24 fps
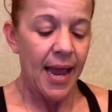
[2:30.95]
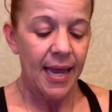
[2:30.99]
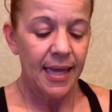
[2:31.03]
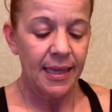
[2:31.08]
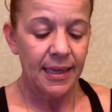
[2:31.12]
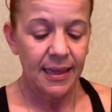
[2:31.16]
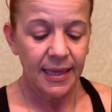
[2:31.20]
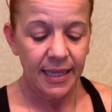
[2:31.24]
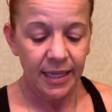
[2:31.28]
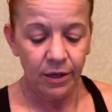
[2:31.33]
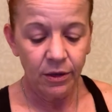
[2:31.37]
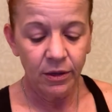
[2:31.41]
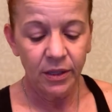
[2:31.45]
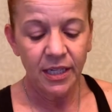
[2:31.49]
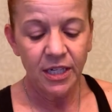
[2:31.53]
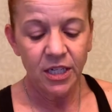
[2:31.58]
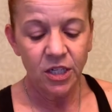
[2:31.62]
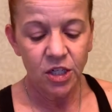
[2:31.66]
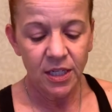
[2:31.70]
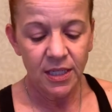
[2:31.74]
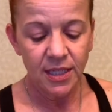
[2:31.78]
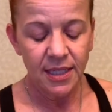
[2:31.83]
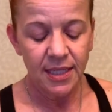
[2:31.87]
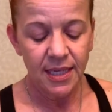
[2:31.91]
It literally
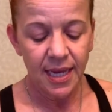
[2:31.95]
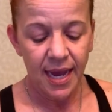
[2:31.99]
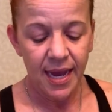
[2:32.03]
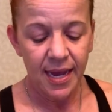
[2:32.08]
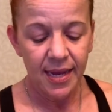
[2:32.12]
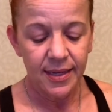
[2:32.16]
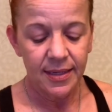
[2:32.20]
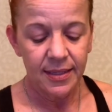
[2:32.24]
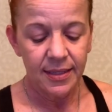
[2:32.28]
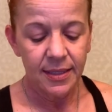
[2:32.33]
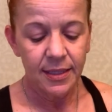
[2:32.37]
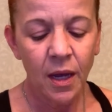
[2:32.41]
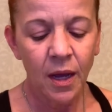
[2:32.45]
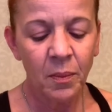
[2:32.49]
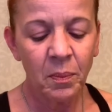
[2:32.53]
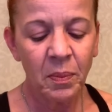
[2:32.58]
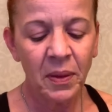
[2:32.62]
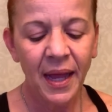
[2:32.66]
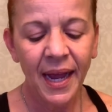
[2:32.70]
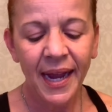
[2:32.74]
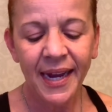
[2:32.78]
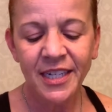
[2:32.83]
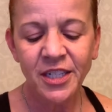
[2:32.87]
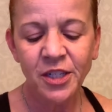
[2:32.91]
just says,
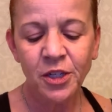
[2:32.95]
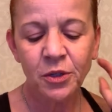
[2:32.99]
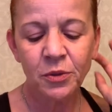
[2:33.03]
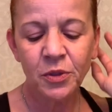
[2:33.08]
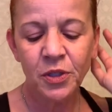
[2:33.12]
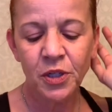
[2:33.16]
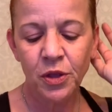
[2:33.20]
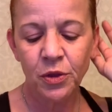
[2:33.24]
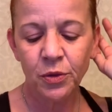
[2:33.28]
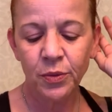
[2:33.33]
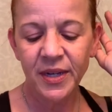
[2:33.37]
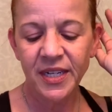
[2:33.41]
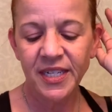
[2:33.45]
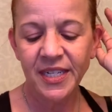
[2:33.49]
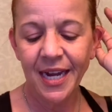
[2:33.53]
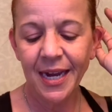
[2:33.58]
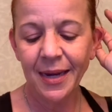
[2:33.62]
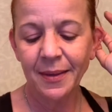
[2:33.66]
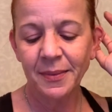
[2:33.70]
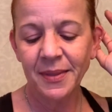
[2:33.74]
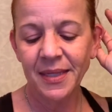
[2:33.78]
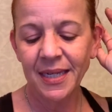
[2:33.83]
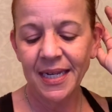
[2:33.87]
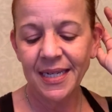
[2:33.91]
apply 2 to 3
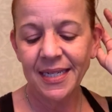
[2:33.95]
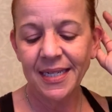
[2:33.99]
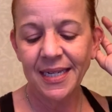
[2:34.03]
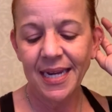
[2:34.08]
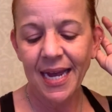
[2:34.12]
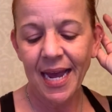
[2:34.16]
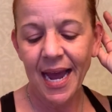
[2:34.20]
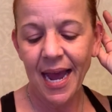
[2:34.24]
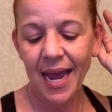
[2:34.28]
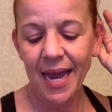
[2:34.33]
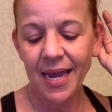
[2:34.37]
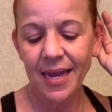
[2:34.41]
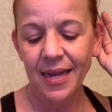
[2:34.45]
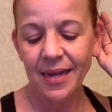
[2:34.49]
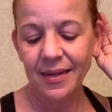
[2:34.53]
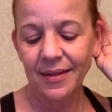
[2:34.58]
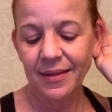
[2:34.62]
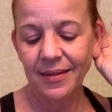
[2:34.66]
times a day.